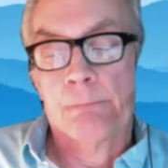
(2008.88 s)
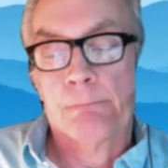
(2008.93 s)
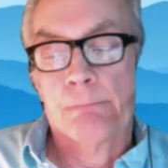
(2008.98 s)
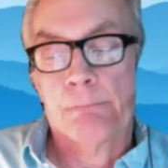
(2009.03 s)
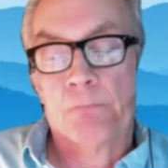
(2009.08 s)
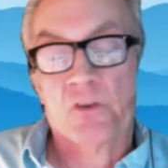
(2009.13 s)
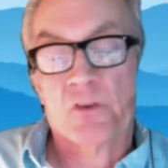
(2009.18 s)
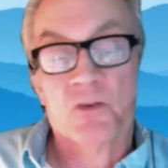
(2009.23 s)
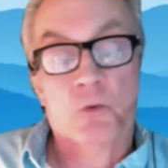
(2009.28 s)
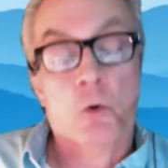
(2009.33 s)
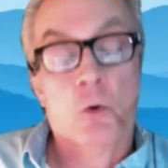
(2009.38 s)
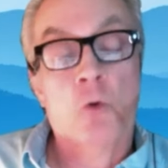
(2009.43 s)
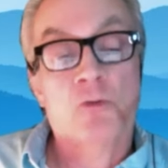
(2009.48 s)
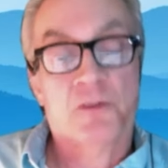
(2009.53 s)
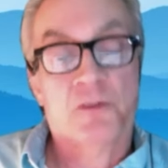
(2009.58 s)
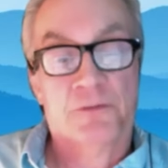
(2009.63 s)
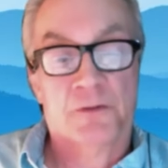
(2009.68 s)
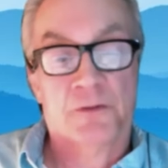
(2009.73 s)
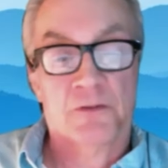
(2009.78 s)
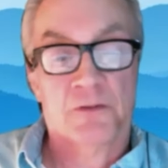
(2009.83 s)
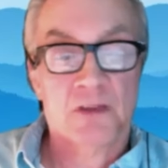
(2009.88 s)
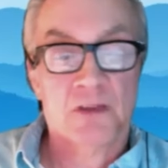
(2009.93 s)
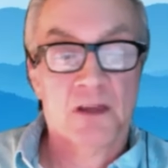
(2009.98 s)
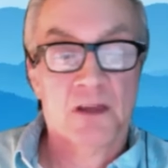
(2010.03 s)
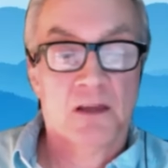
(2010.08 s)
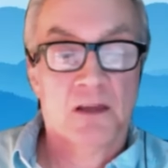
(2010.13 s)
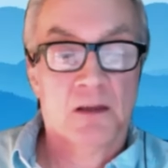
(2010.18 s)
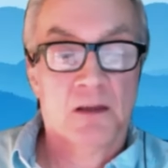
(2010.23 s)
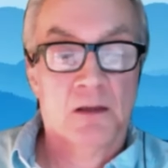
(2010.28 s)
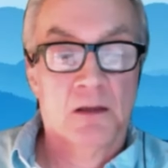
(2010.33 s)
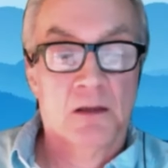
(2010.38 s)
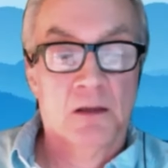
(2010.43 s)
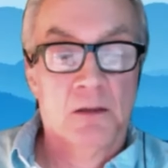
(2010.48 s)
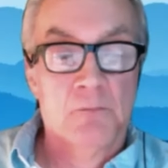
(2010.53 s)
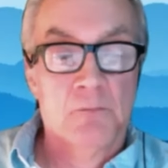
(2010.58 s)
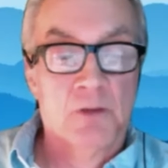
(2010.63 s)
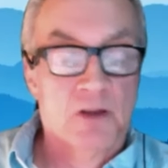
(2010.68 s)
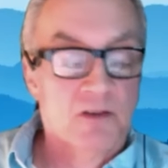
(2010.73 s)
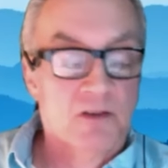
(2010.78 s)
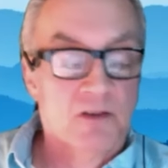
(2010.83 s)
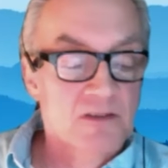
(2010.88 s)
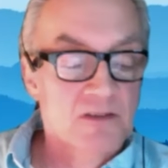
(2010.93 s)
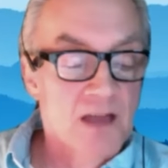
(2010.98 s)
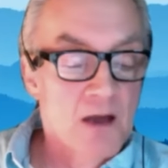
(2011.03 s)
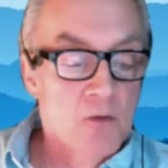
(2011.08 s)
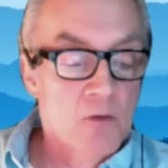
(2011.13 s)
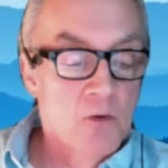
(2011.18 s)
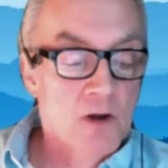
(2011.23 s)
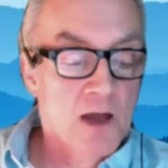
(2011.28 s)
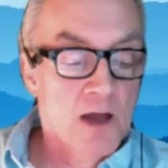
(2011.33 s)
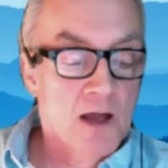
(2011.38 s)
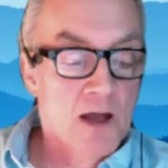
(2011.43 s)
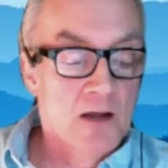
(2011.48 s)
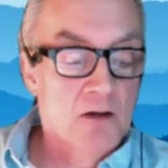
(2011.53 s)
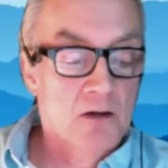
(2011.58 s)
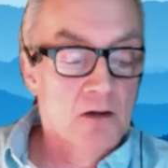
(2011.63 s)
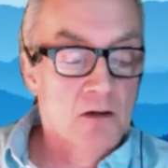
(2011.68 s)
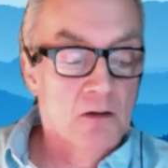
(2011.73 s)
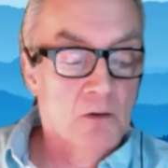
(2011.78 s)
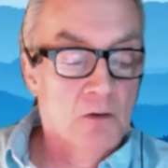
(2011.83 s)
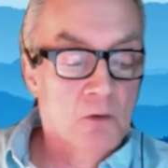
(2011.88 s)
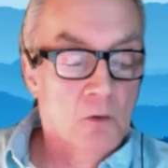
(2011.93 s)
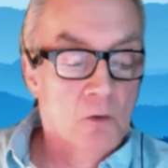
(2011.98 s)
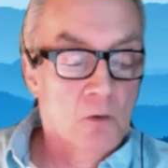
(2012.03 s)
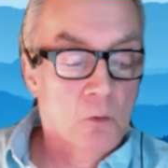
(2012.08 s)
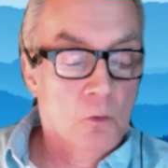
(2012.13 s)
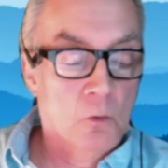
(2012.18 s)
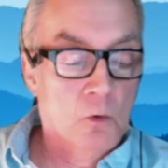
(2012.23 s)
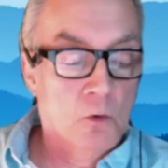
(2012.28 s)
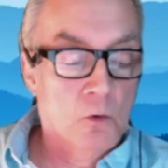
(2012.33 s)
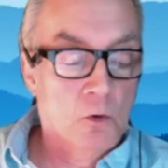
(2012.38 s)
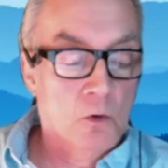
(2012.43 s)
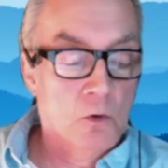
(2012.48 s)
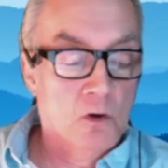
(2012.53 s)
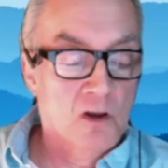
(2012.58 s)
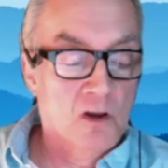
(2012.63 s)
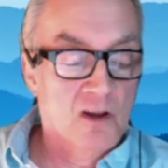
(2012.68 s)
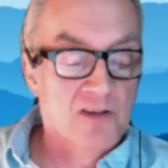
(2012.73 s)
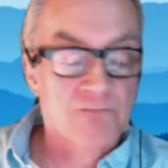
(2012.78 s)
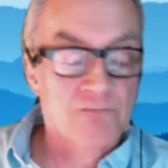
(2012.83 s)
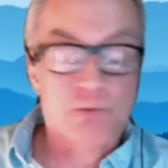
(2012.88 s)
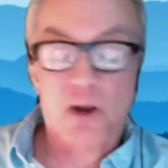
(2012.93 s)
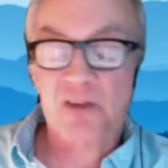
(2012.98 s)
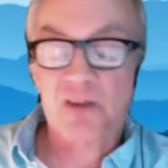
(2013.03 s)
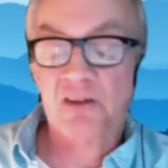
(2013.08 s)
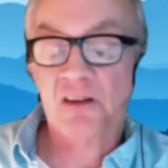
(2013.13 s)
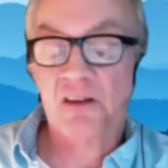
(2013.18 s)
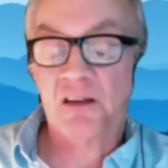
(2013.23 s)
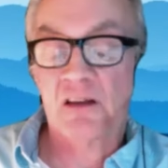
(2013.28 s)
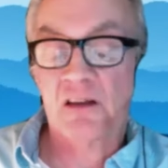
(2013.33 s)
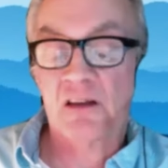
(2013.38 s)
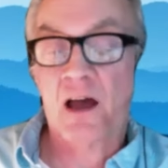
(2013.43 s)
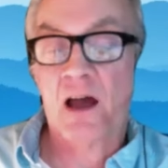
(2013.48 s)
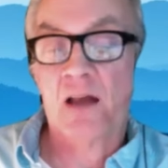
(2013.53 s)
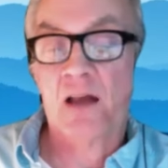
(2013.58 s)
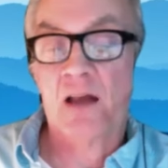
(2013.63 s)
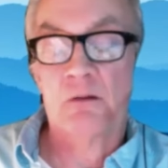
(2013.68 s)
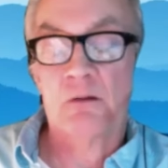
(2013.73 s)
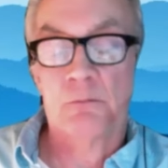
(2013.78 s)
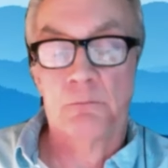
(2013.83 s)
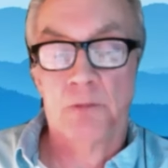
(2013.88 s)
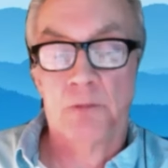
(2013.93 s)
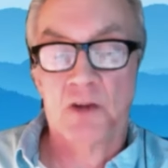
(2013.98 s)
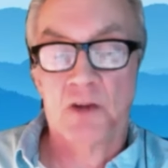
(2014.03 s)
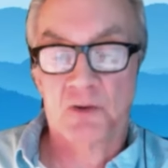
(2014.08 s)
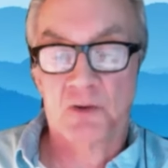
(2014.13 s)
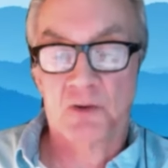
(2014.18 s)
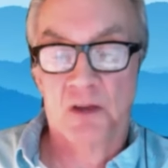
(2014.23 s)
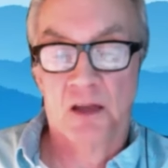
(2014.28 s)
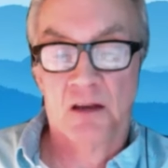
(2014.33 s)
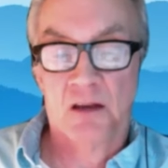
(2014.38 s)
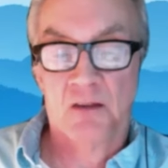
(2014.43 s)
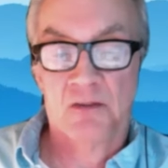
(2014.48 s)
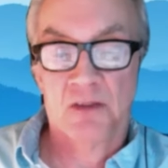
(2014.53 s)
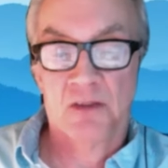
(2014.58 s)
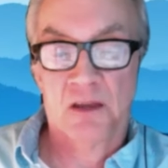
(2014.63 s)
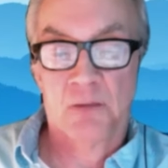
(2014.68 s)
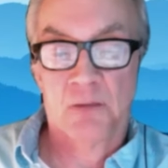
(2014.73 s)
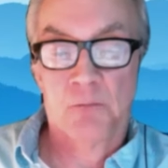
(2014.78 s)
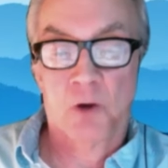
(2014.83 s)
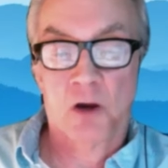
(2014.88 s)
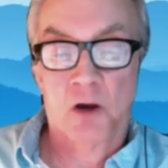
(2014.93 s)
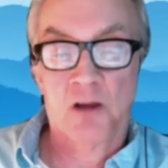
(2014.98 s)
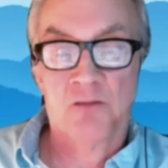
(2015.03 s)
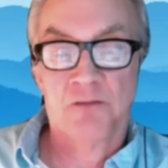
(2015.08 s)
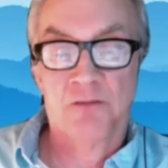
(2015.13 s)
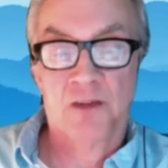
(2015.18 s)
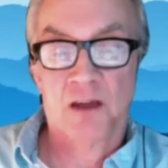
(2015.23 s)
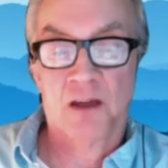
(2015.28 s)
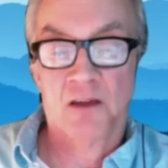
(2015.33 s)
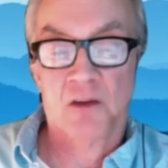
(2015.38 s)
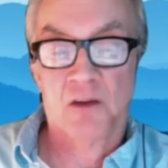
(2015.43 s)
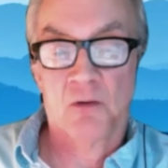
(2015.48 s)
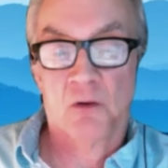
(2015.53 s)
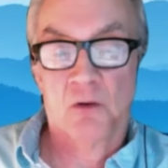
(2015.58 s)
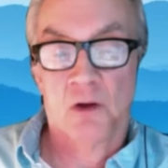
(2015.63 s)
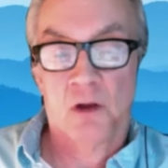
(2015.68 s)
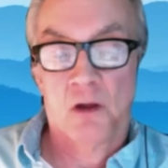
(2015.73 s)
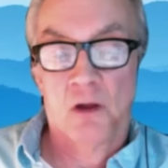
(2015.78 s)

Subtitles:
it's a whole different thing, because now we're expressly not measuring anything in market value.